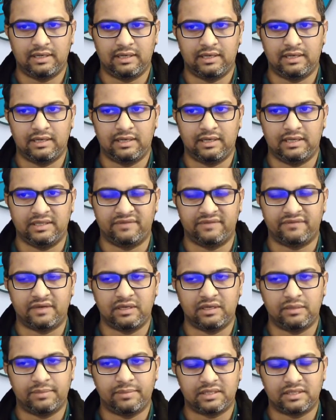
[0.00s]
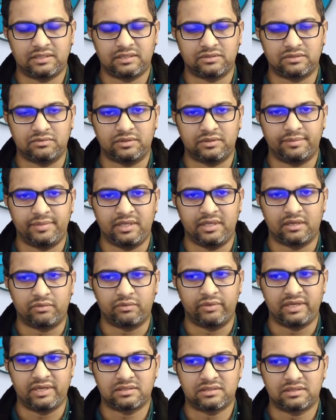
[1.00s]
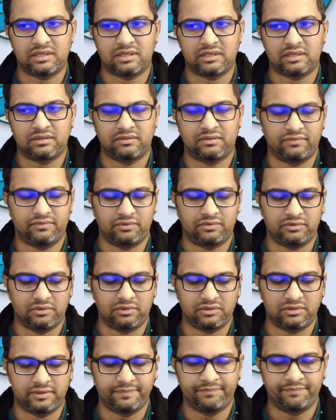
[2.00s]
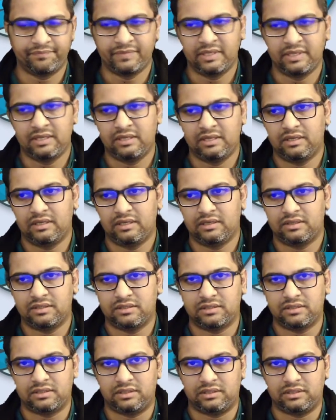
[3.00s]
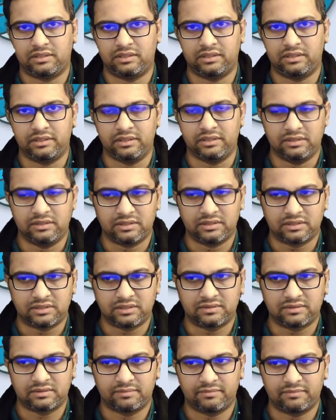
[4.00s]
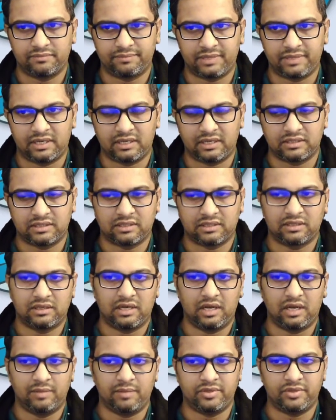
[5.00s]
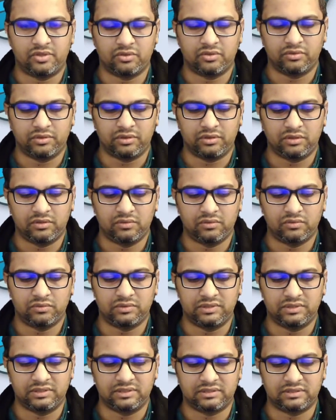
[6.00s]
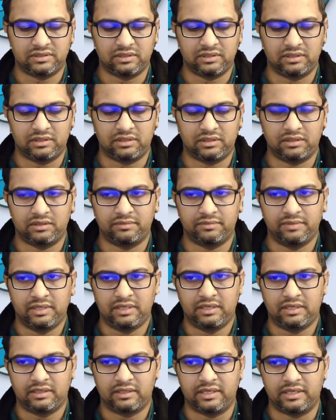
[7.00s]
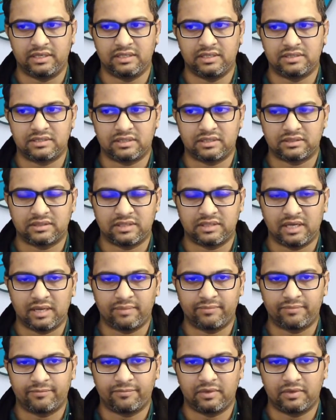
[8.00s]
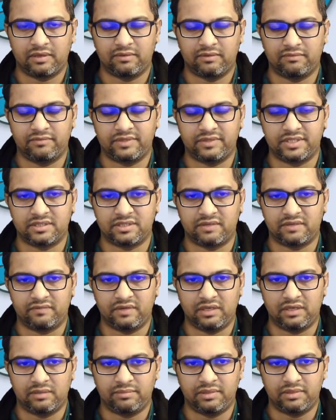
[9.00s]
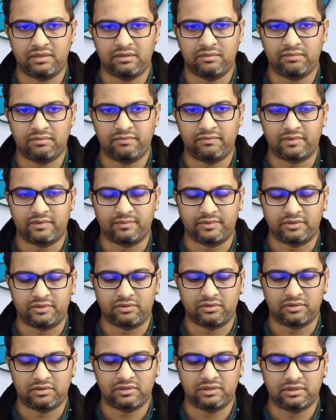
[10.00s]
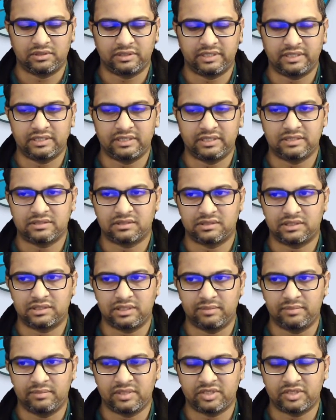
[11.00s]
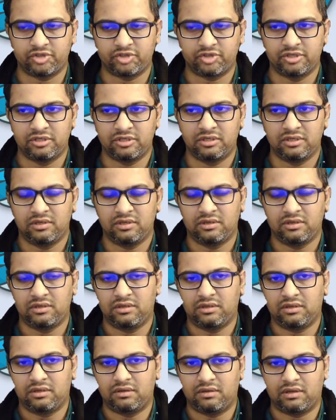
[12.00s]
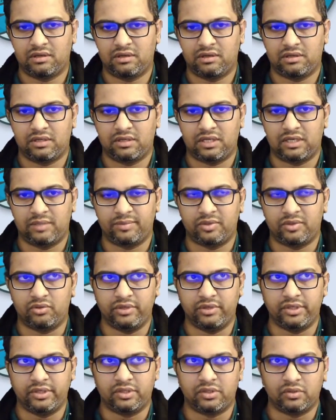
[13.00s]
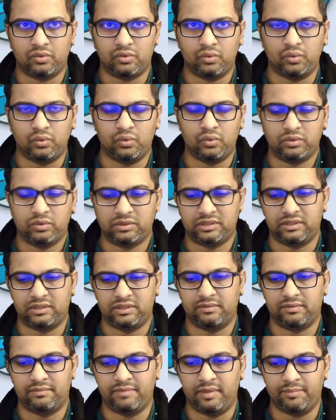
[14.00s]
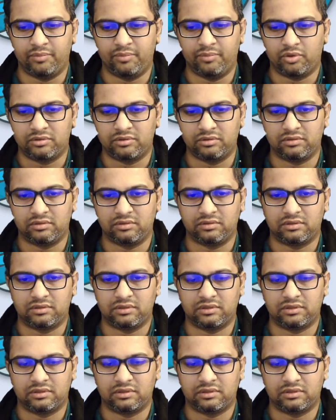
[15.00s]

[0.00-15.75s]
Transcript: And the final part is going to be a quick start for Docker. In this part, I'll be showing you this getting started app, which is available from the Docker getting started image. I'll be going through the important